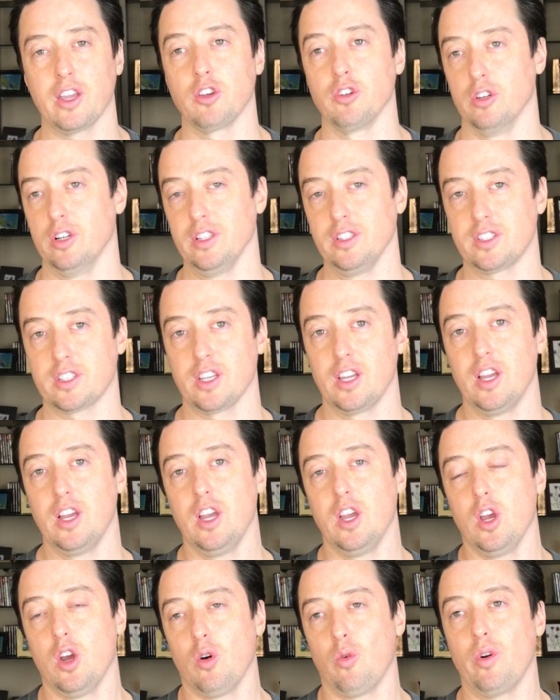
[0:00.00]
goods.
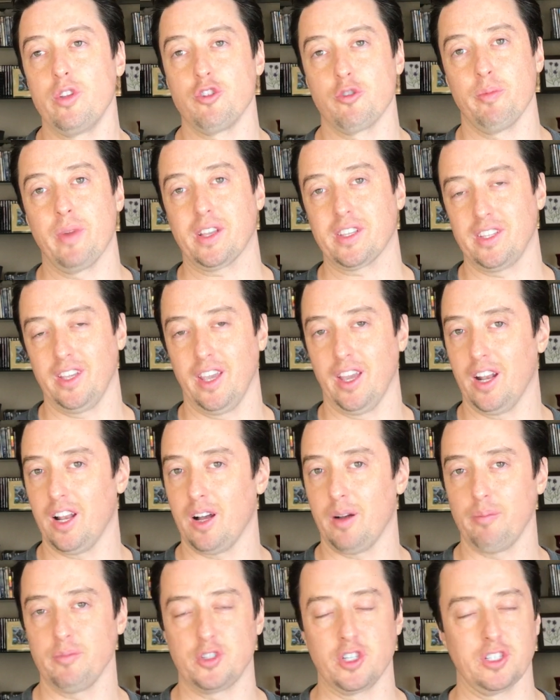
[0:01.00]
When you're mixing it
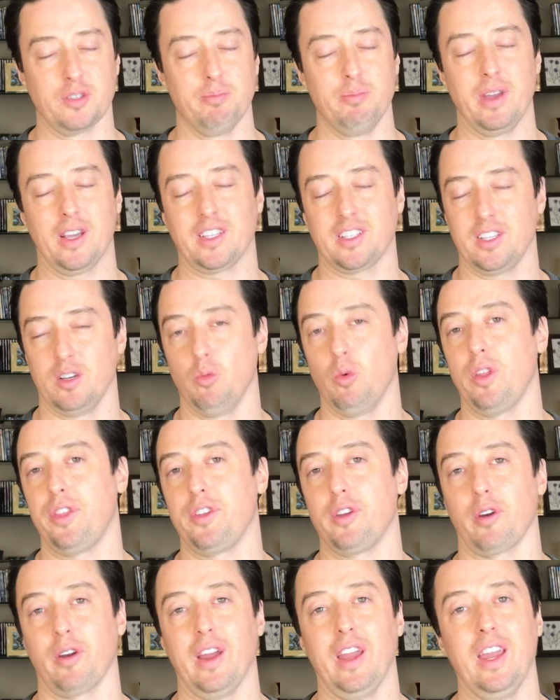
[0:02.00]
up, just mix it with
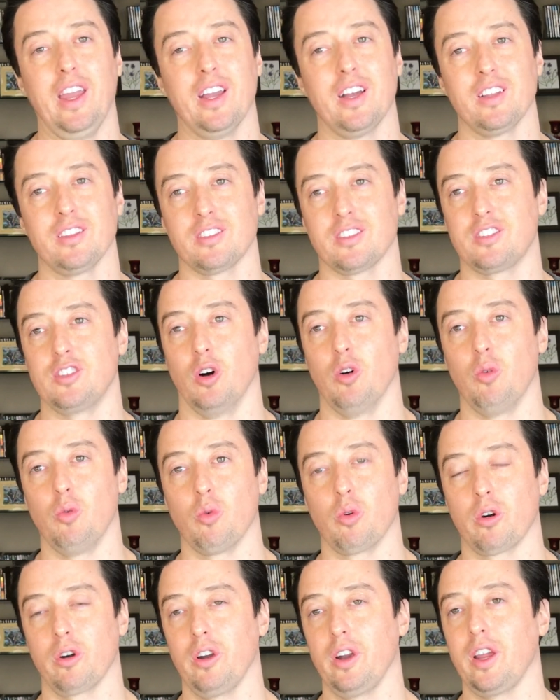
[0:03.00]
your hands. Don't
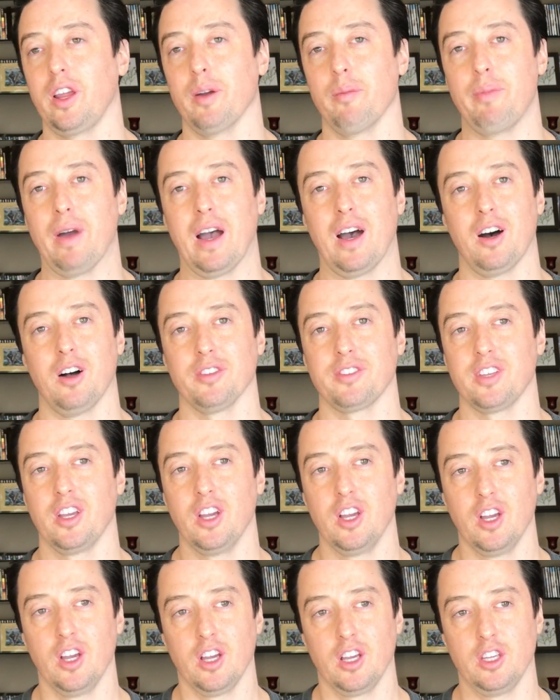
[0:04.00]
worry about
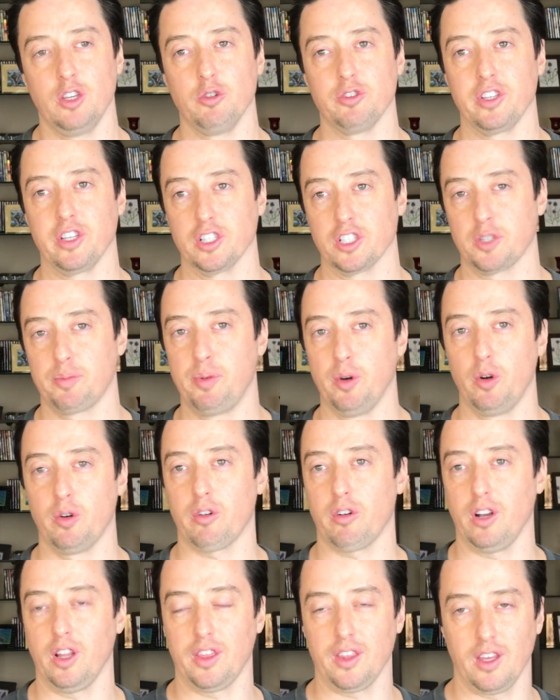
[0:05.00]
using a spoon
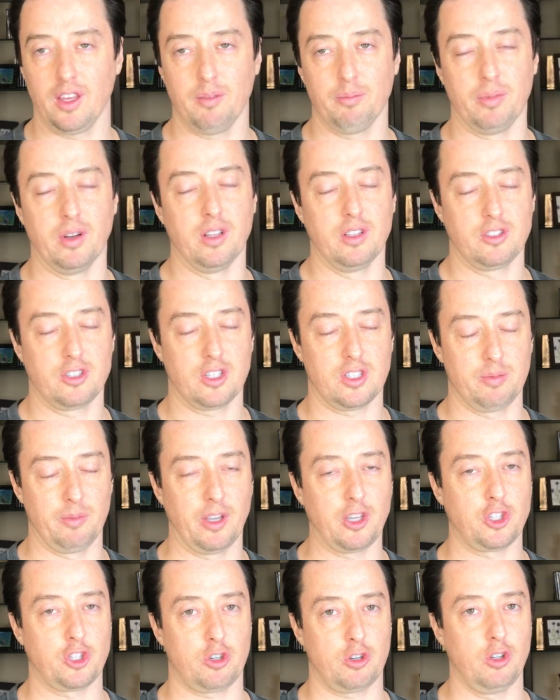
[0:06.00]
or anything, but just
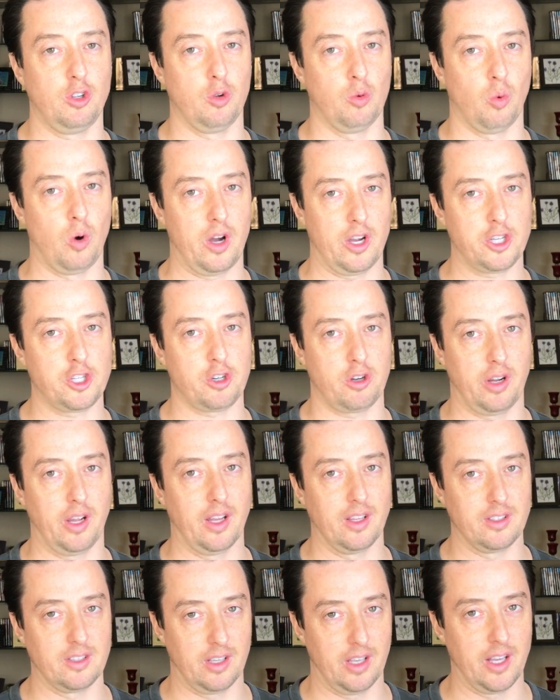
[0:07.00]
make sure you wash your
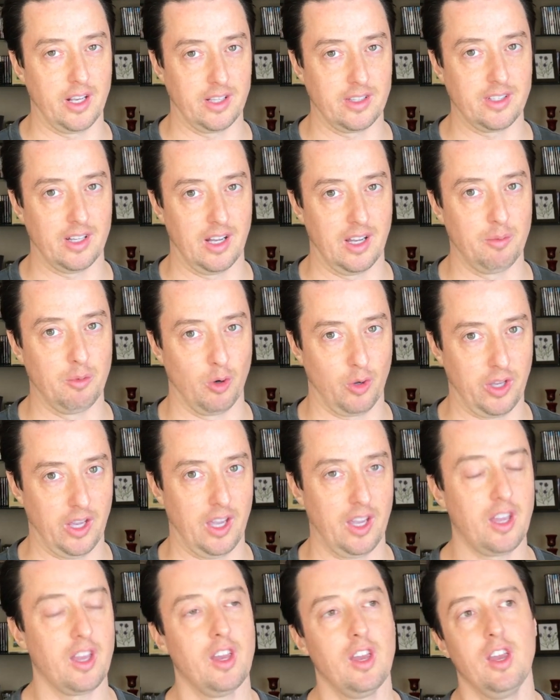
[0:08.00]
hands ahead of time,
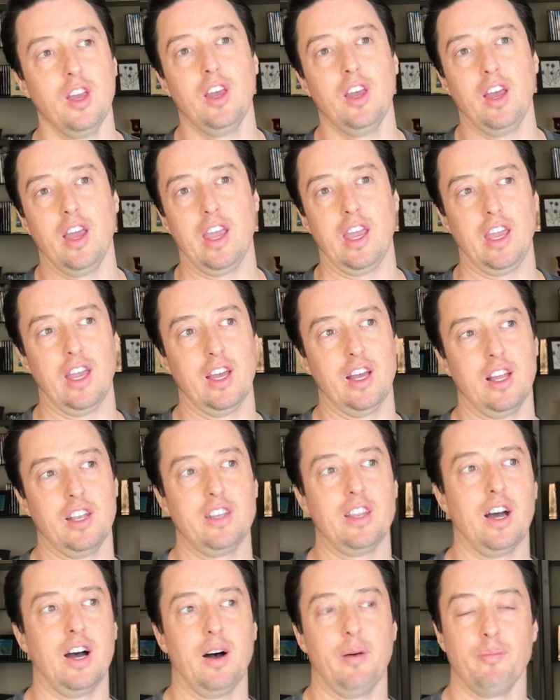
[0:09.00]
okay?
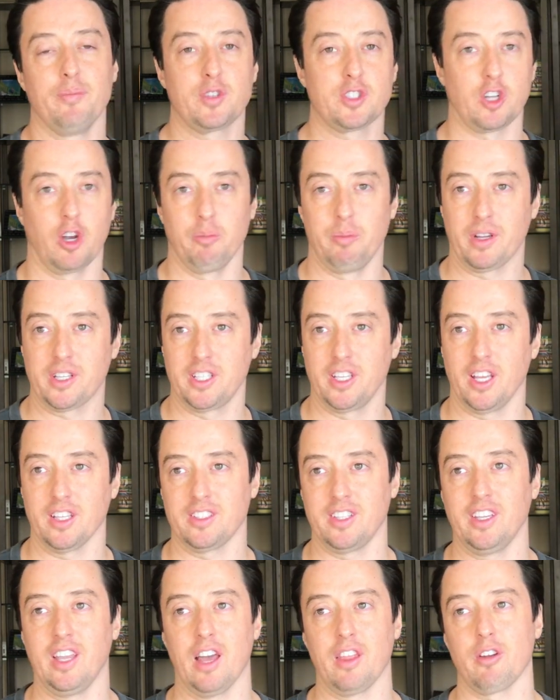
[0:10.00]
And start mixing it
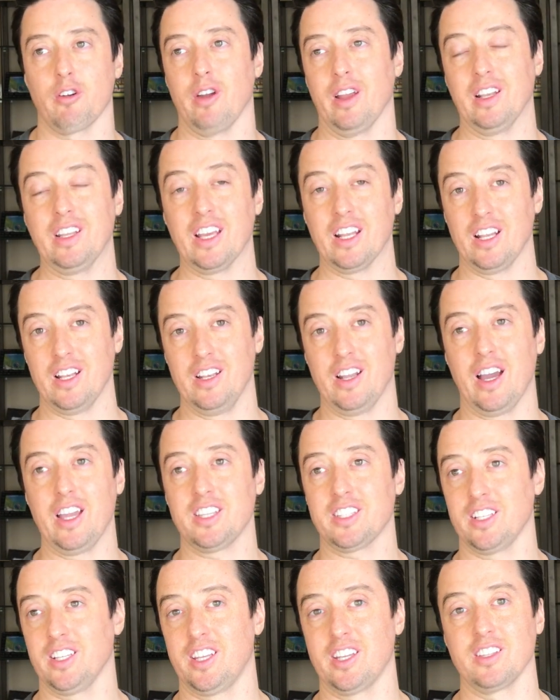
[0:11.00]
together and get it
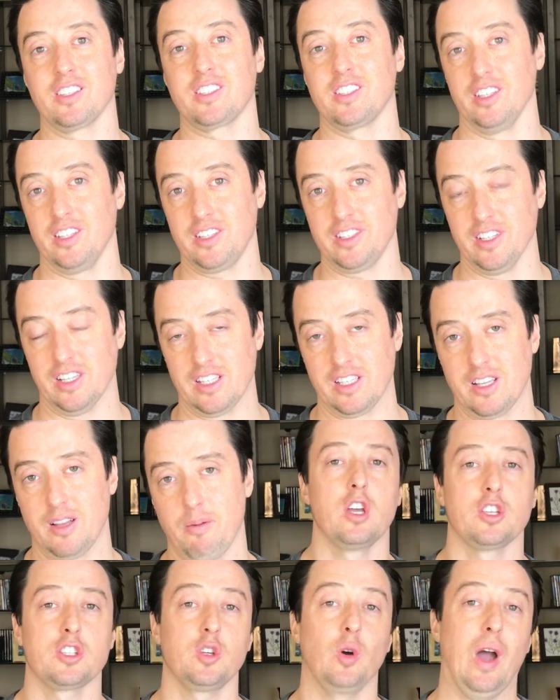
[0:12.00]
nice and consistent.
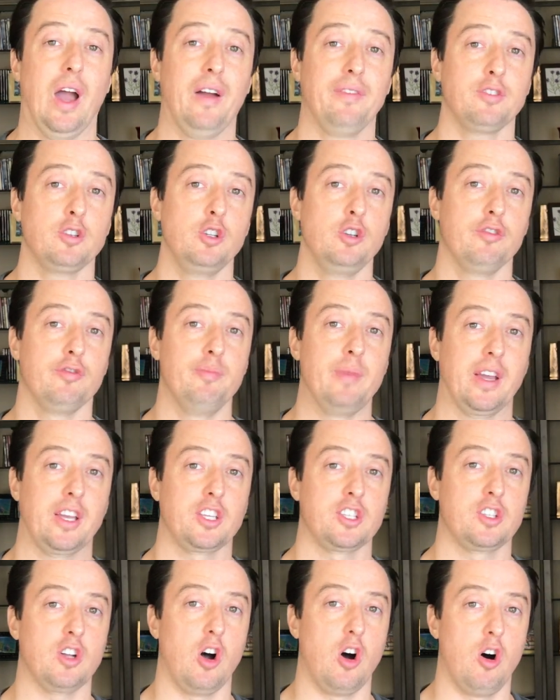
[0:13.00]
So after you've
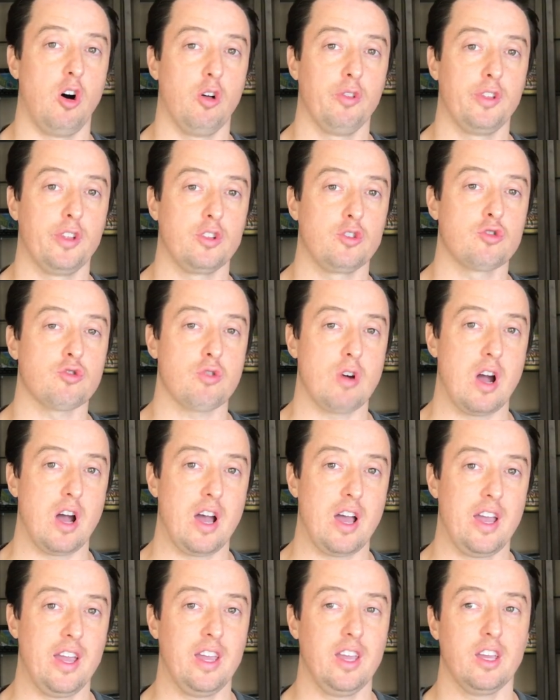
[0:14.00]
mixed all the
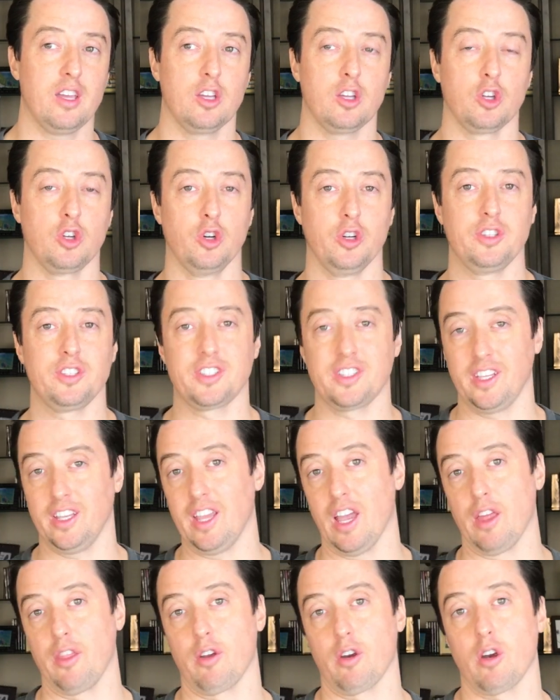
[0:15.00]
dry goods
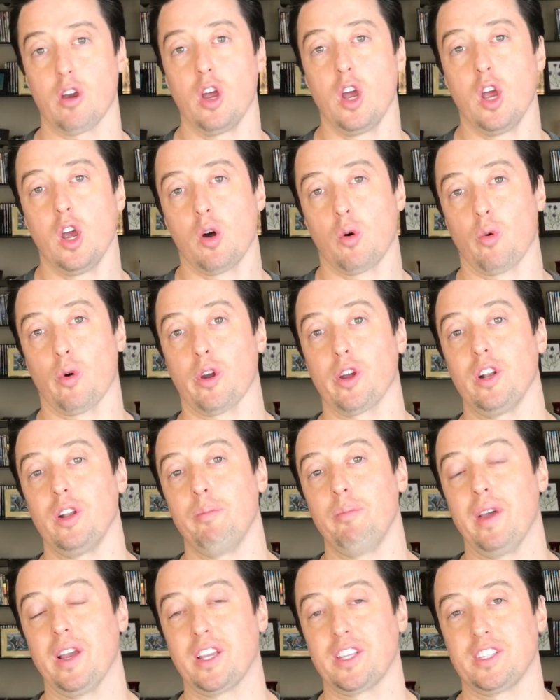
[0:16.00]
together, we're going to
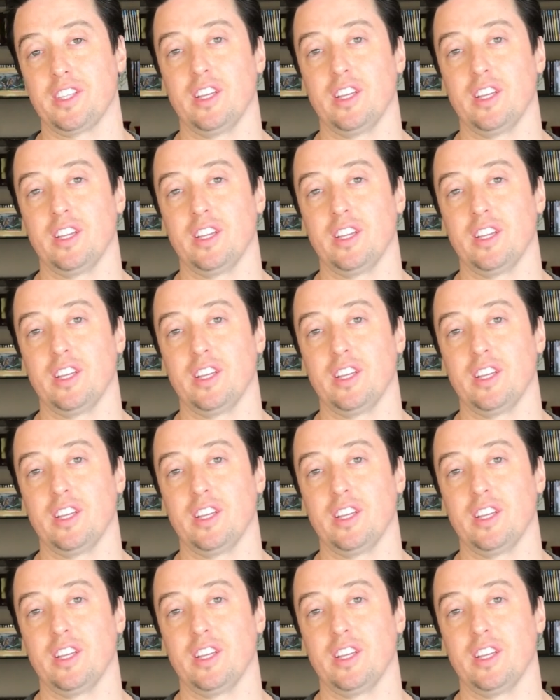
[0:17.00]
mix